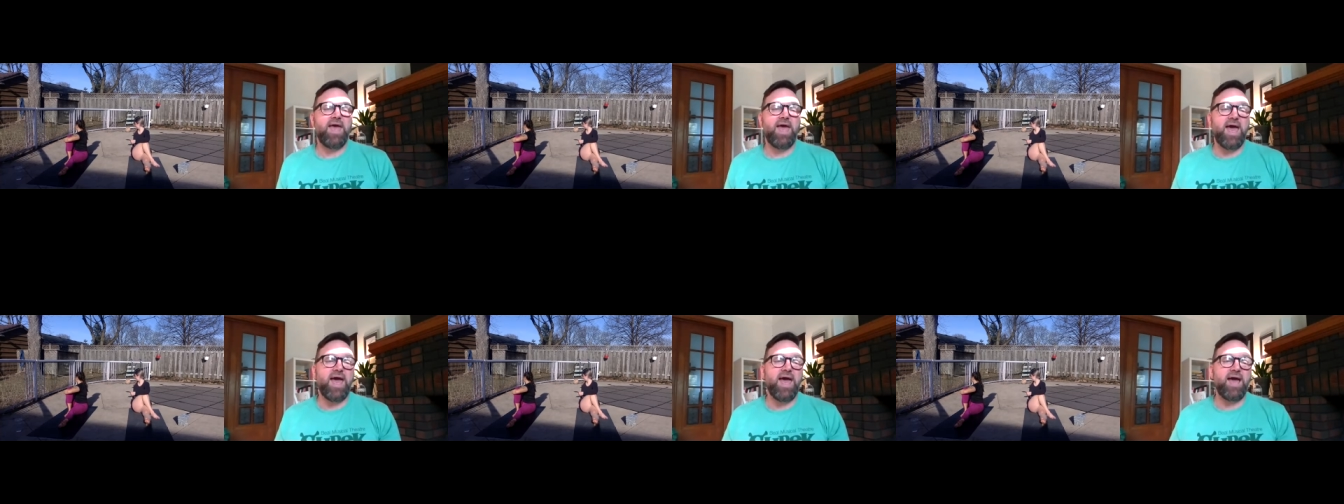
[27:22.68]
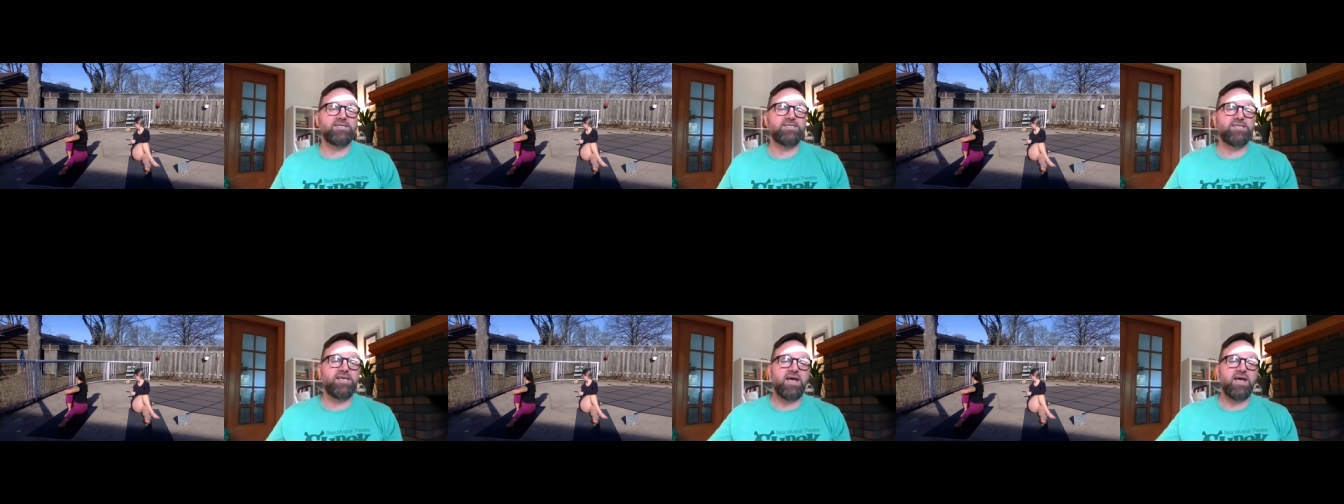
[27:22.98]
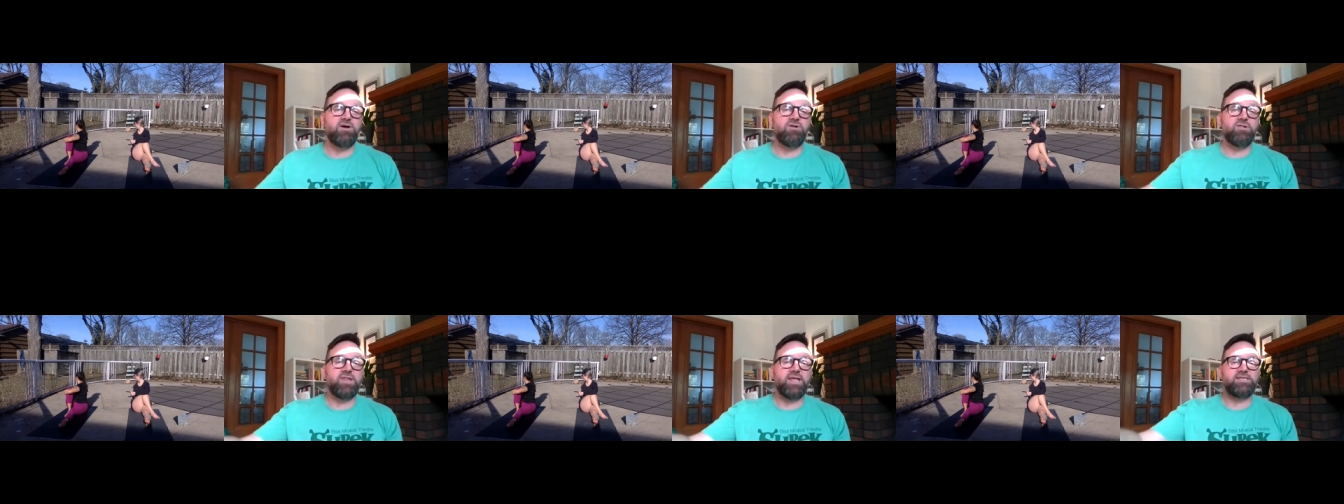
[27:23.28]

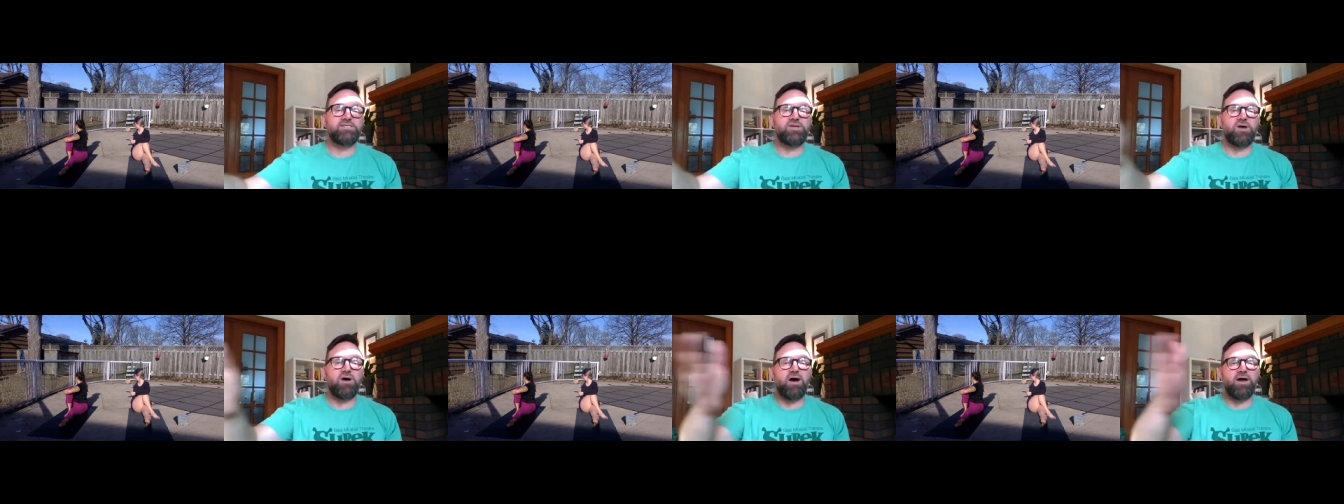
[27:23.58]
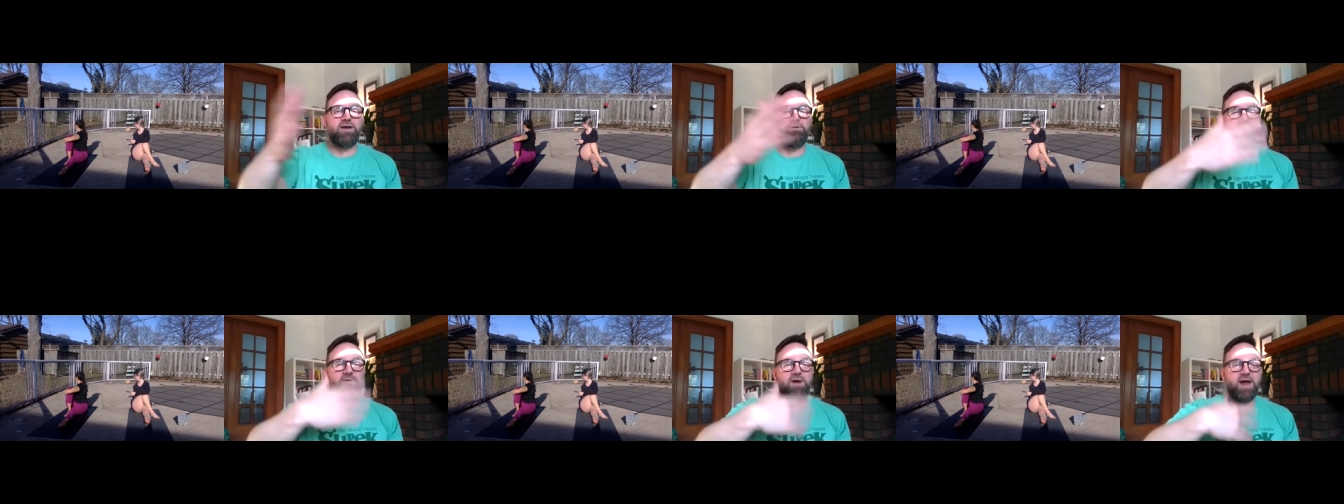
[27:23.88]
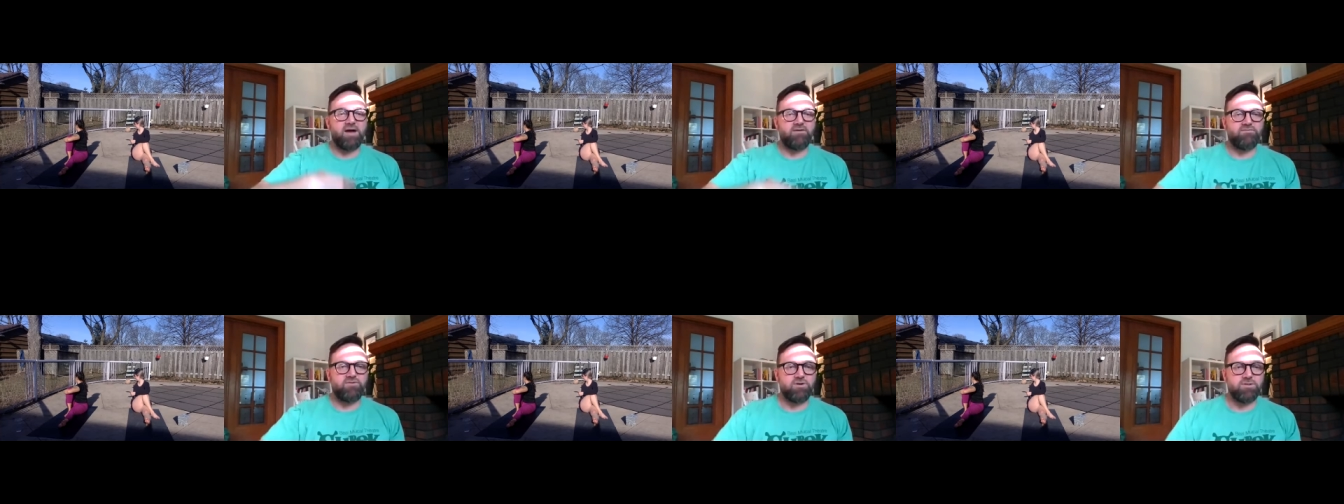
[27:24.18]
Exhale, let's
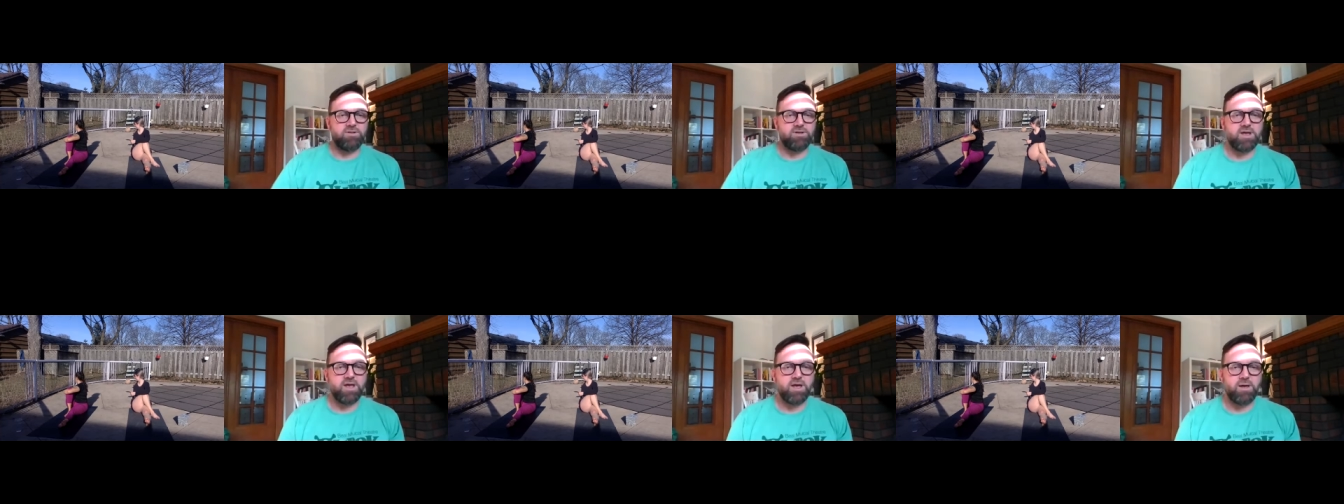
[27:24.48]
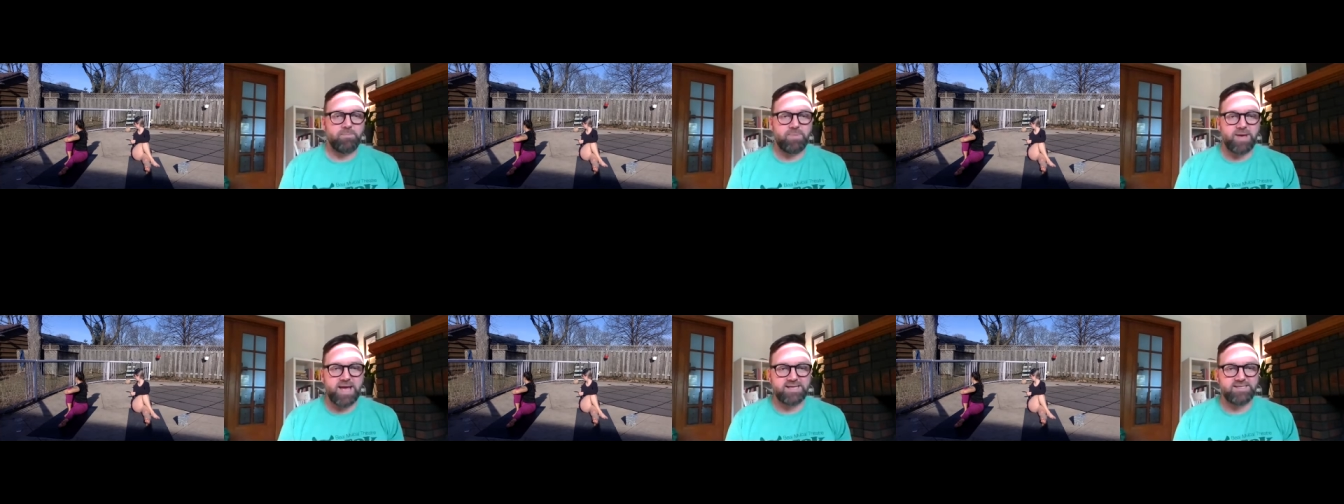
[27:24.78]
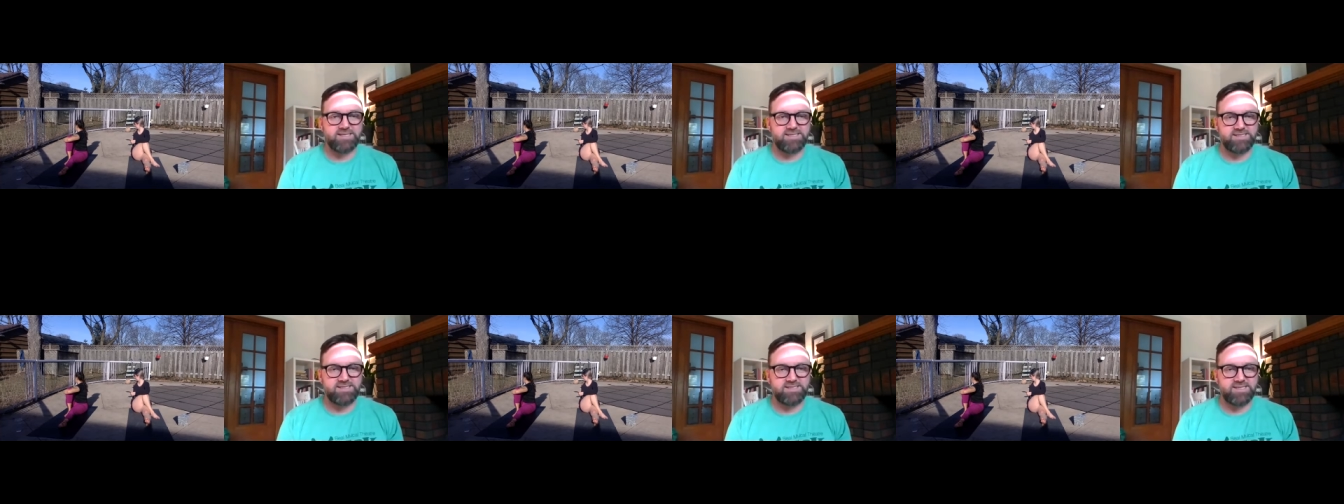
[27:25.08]
unravel, come
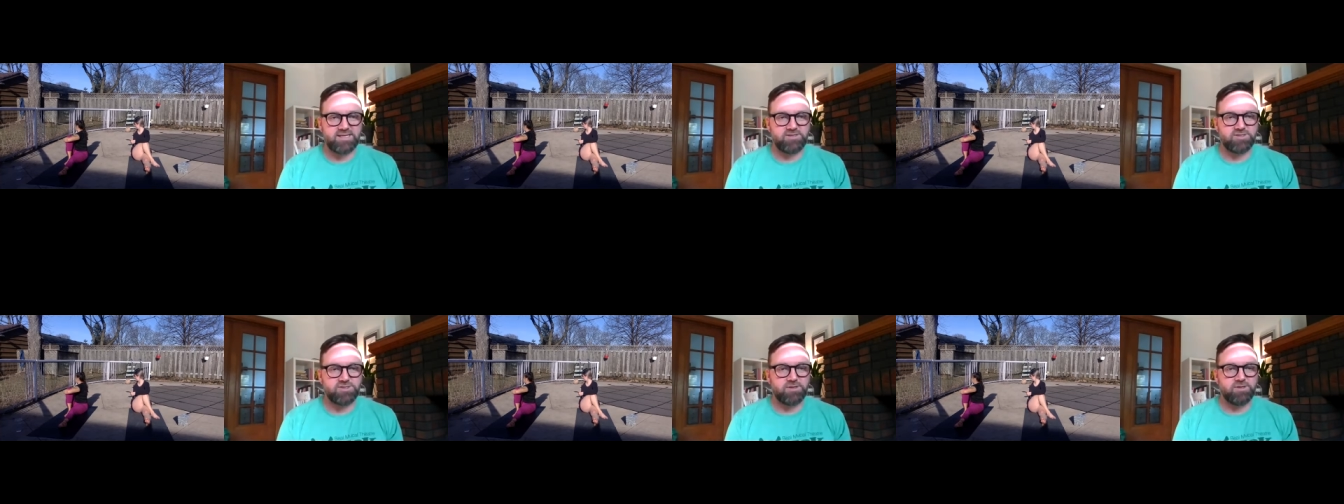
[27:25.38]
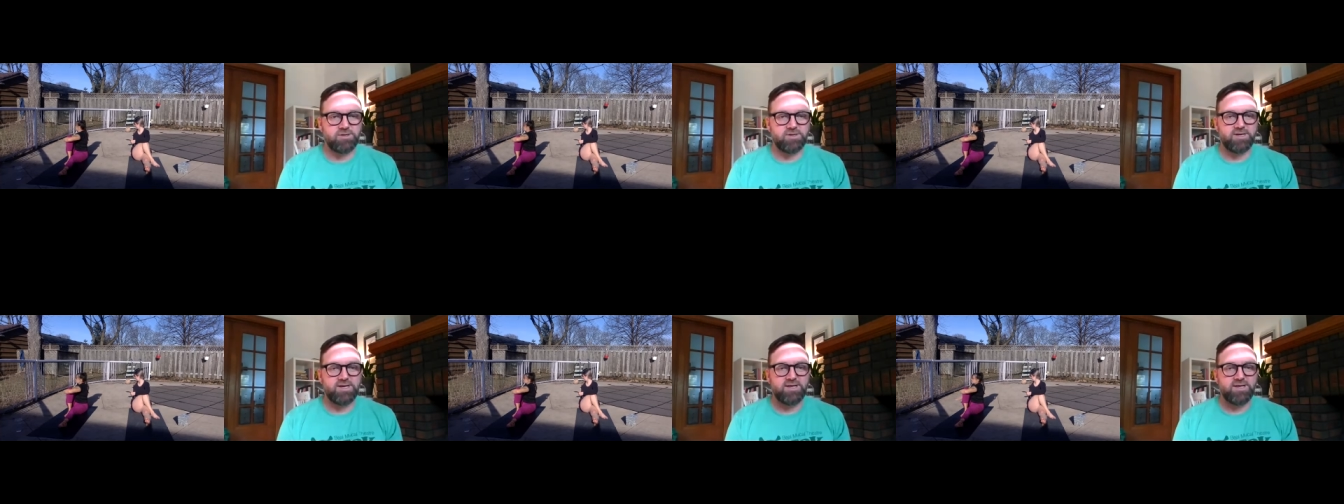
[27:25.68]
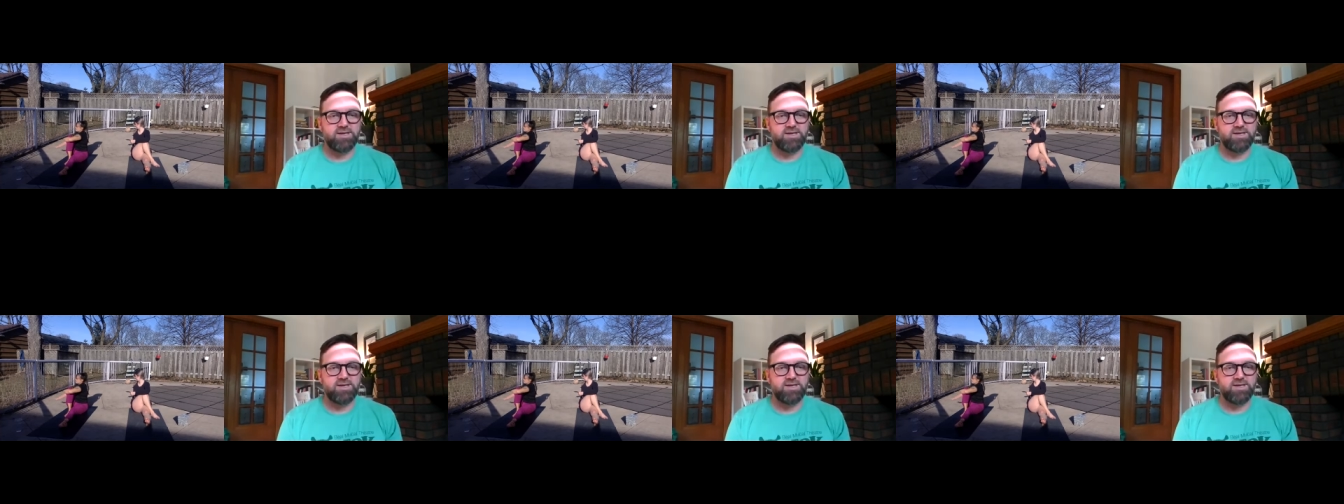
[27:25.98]
back to center.